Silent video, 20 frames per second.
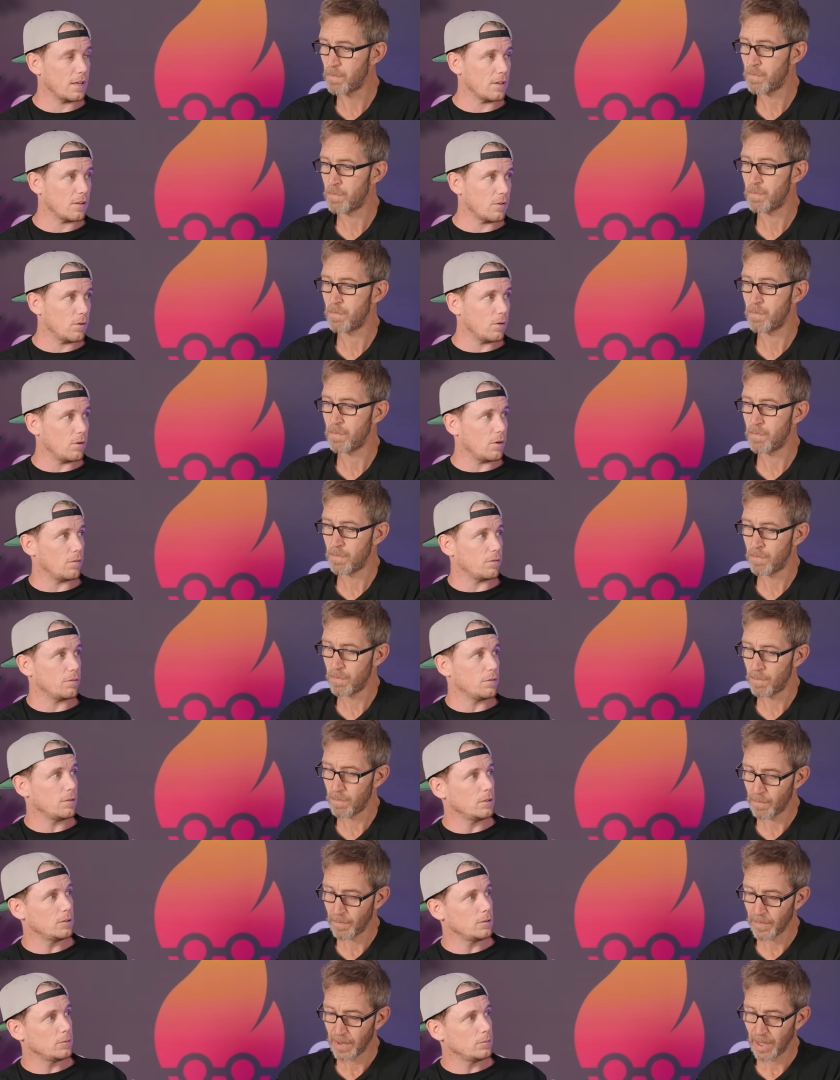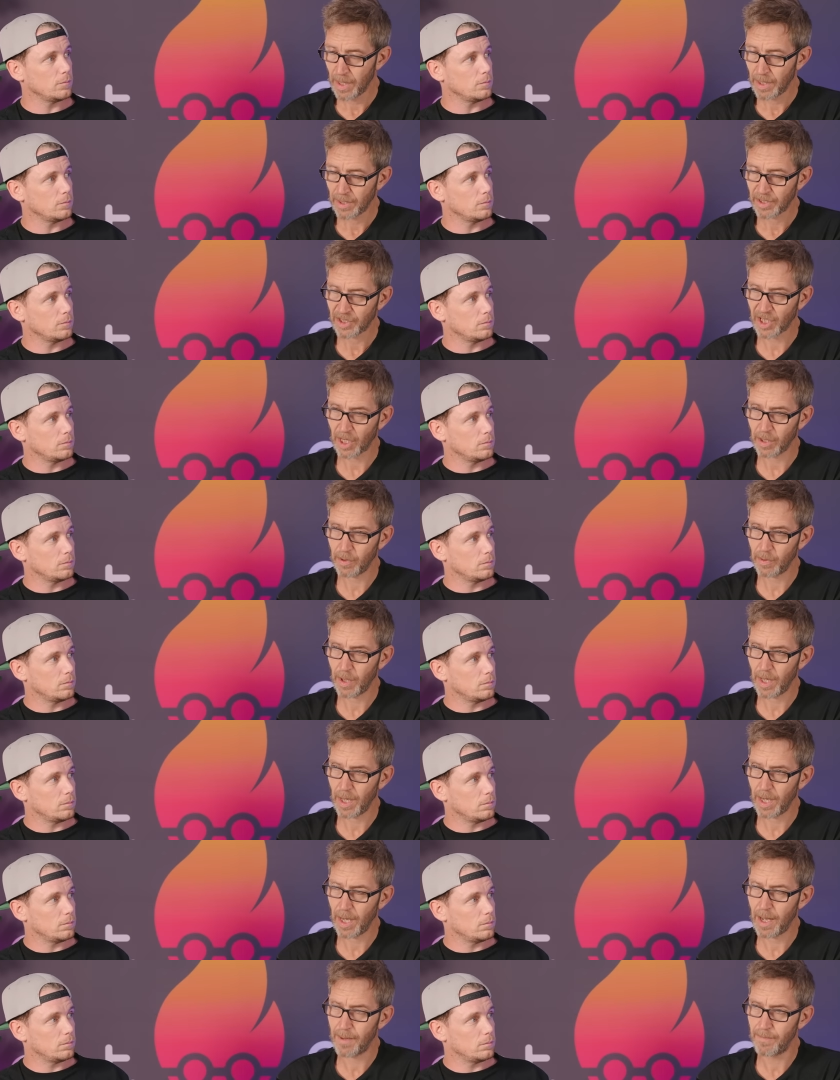Speaker 1: I hadn't thought of.
Speaker 2: So
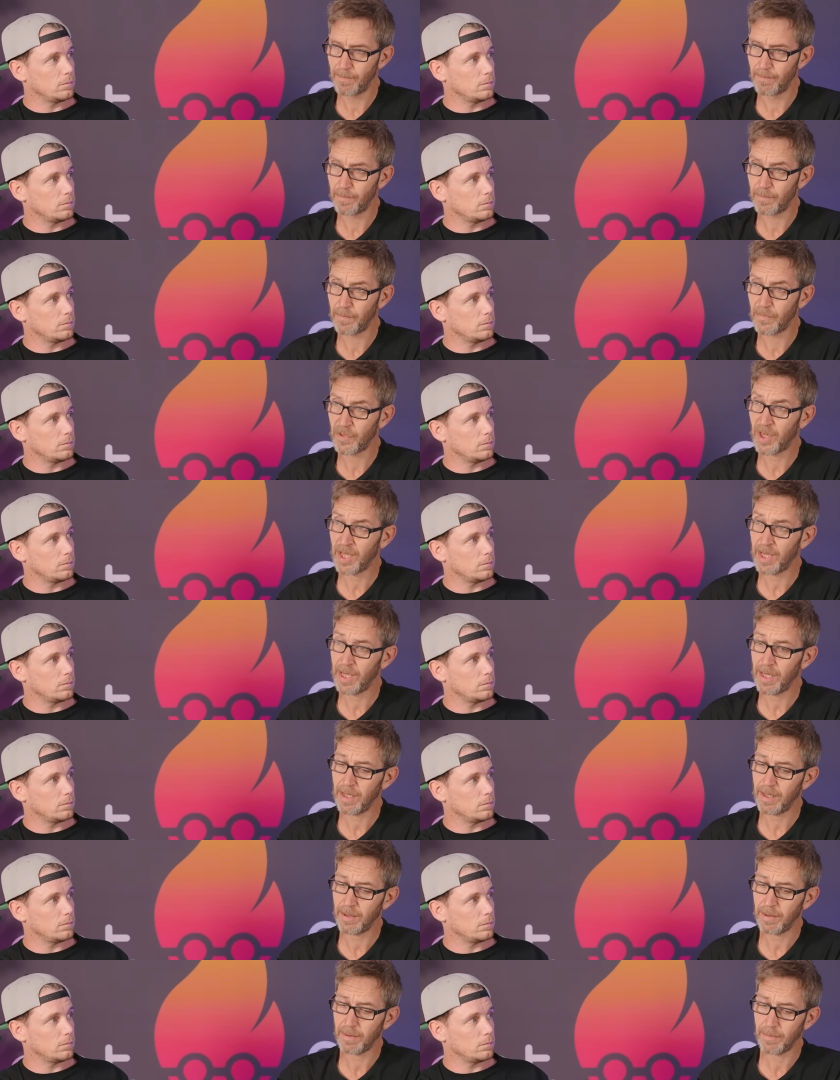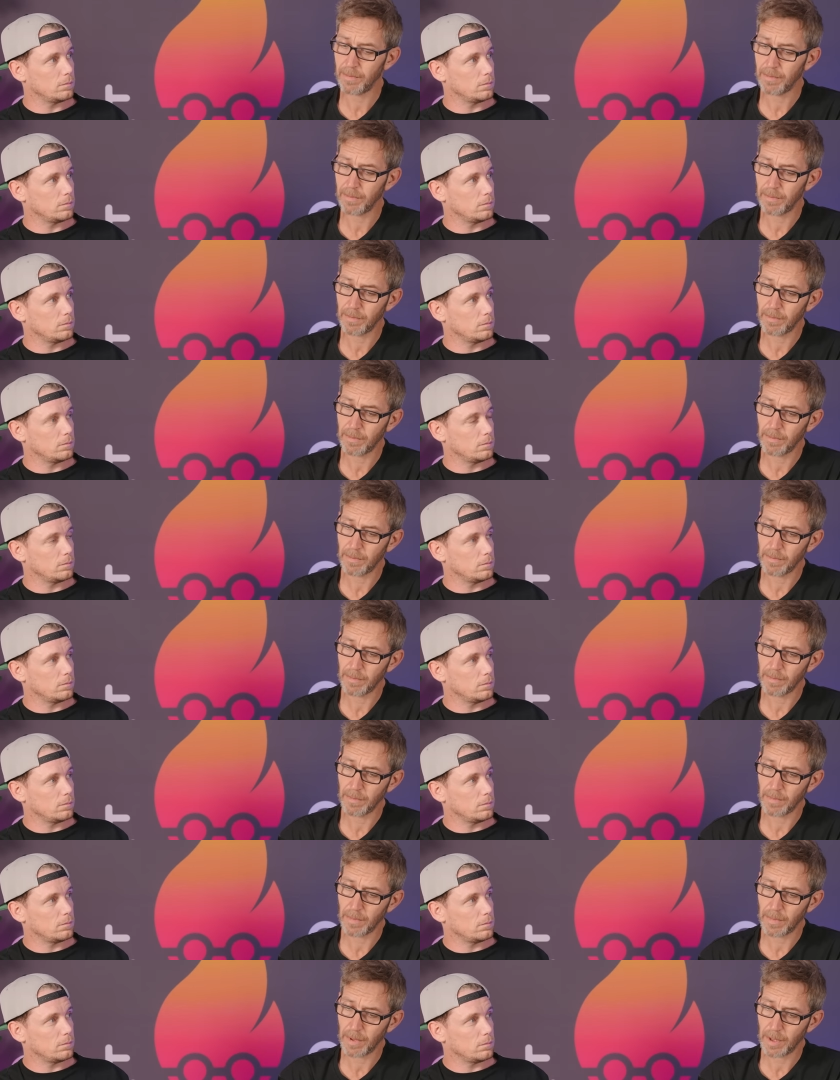um, the
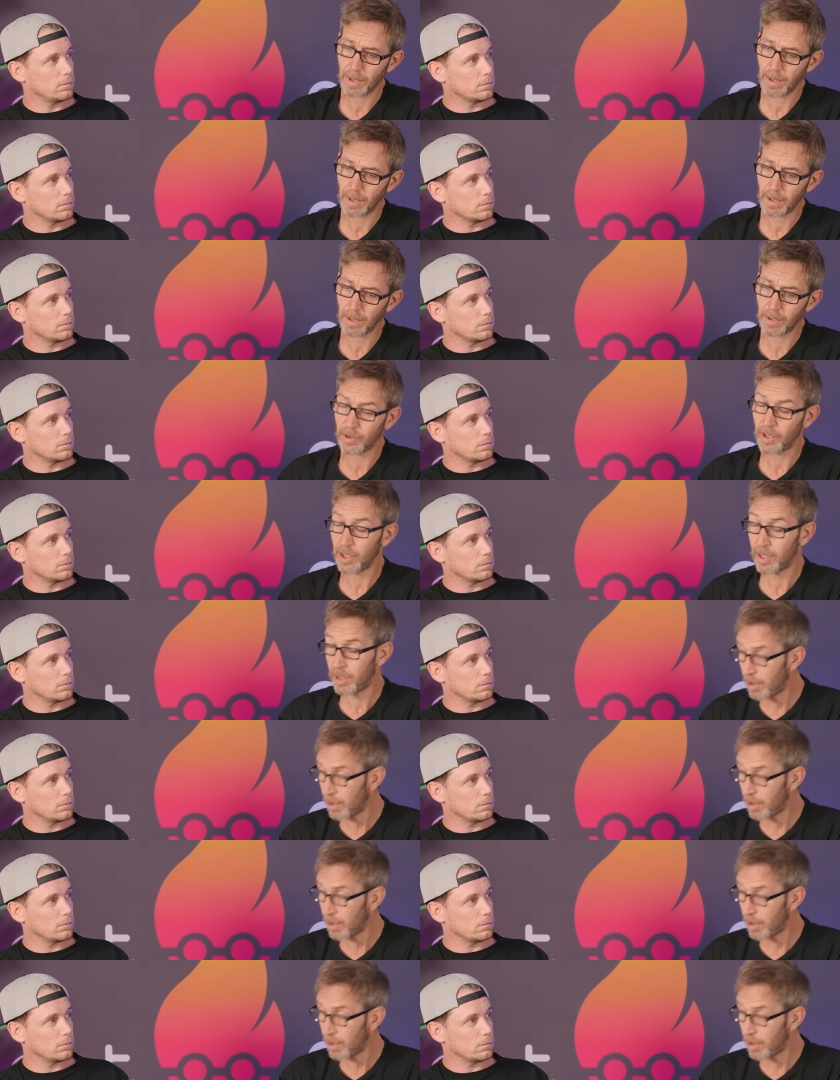the